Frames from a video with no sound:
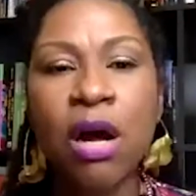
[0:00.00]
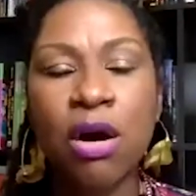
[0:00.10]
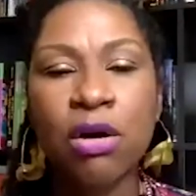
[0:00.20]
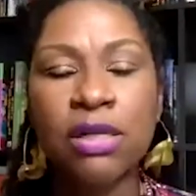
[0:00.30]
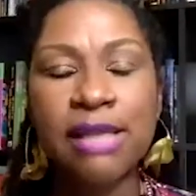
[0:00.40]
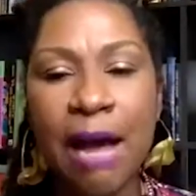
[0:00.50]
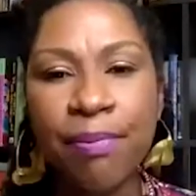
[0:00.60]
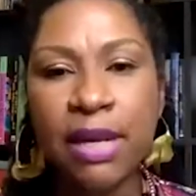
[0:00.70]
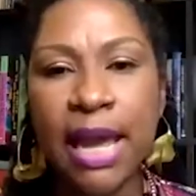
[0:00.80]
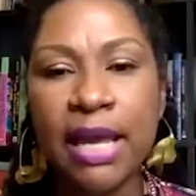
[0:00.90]
on top
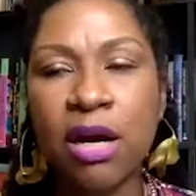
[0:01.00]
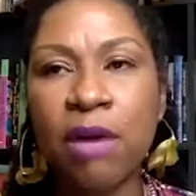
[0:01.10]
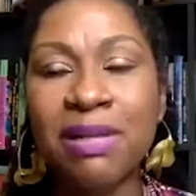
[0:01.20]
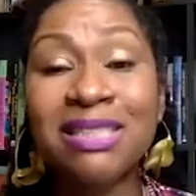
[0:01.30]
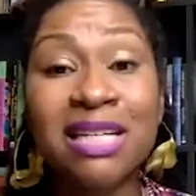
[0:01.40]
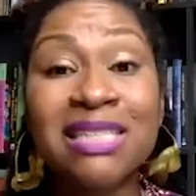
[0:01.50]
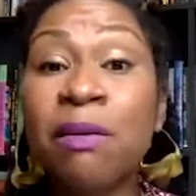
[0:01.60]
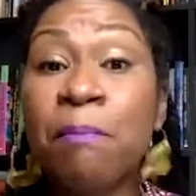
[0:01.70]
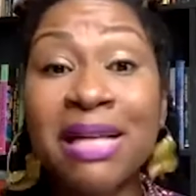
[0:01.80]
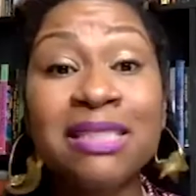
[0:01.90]
of that um, it's it's
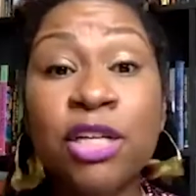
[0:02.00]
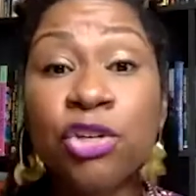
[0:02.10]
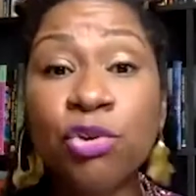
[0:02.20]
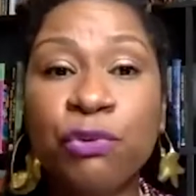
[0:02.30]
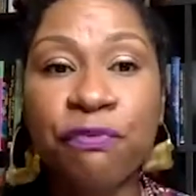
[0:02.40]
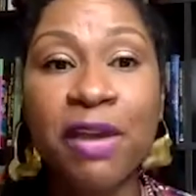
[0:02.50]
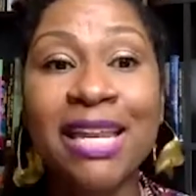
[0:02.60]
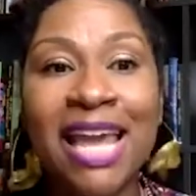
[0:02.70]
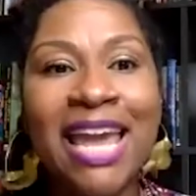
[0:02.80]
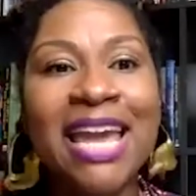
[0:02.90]
a it's a huge feat
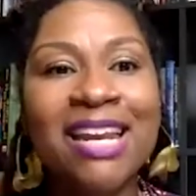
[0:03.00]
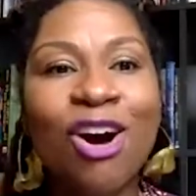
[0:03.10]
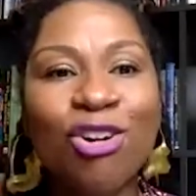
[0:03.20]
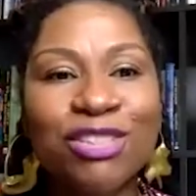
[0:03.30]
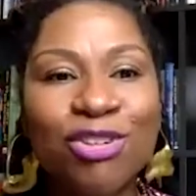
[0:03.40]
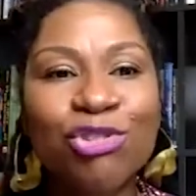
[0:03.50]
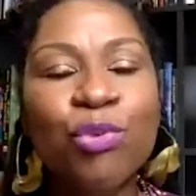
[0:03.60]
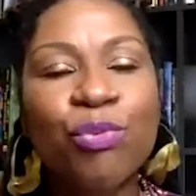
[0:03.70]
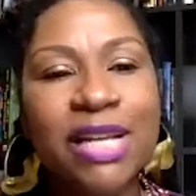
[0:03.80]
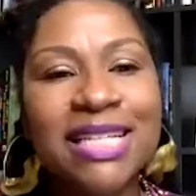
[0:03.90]
and also to
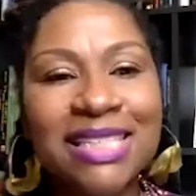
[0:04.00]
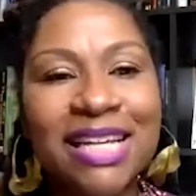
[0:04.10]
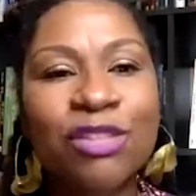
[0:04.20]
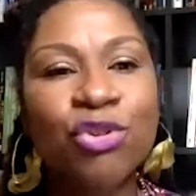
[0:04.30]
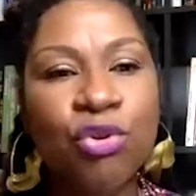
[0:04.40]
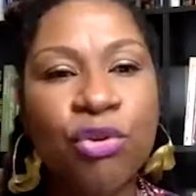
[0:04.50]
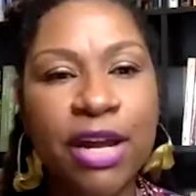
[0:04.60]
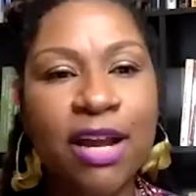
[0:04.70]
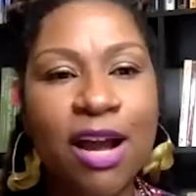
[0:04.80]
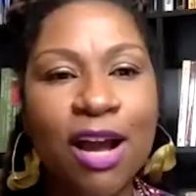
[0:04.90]
release it
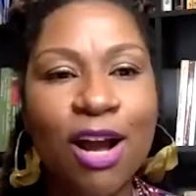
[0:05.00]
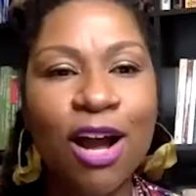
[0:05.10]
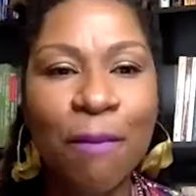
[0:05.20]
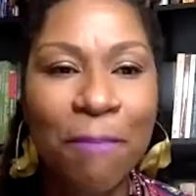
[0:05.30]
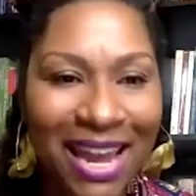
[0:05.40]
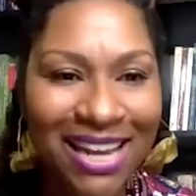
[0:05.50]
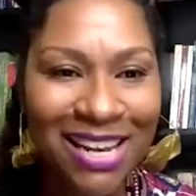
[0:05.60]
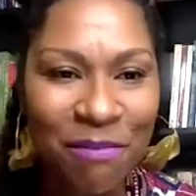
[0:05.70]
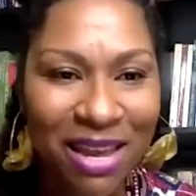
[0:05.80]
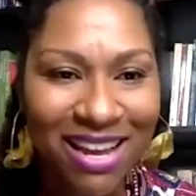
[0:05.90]
during a pandemic